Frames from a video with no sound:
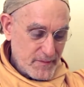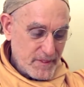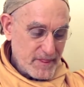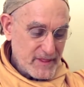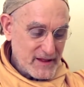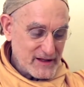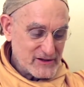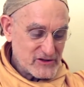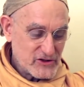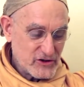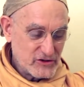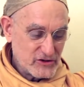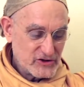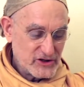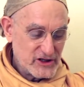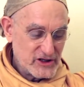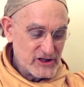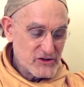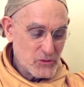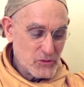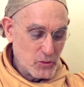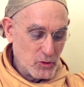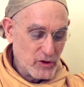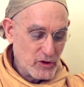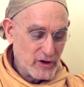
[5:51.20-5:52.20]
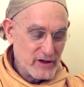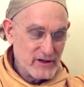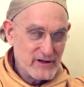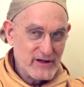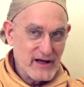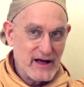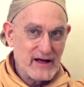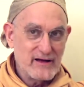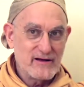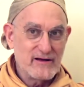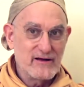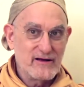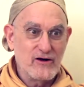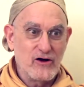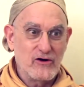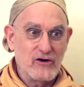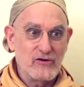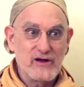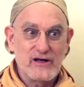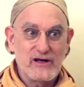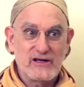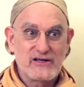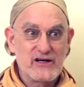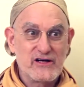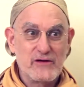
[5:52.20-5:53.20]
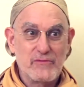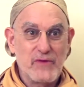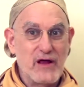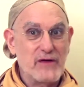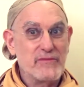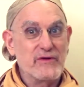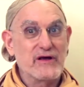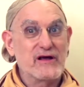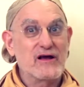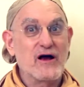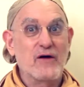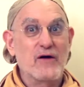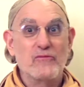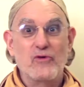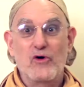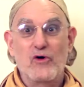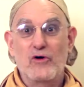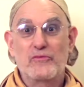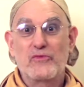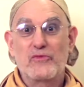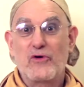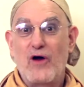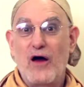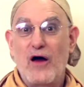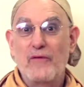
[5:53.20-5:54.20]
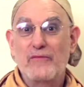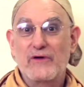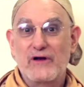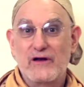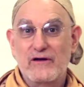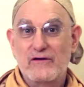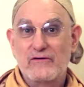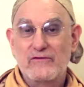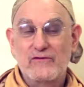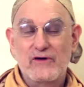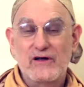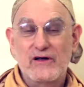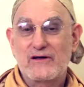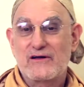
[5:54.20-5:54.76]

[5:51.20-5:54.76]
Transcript: So she's worried that, she may become more prominent, right?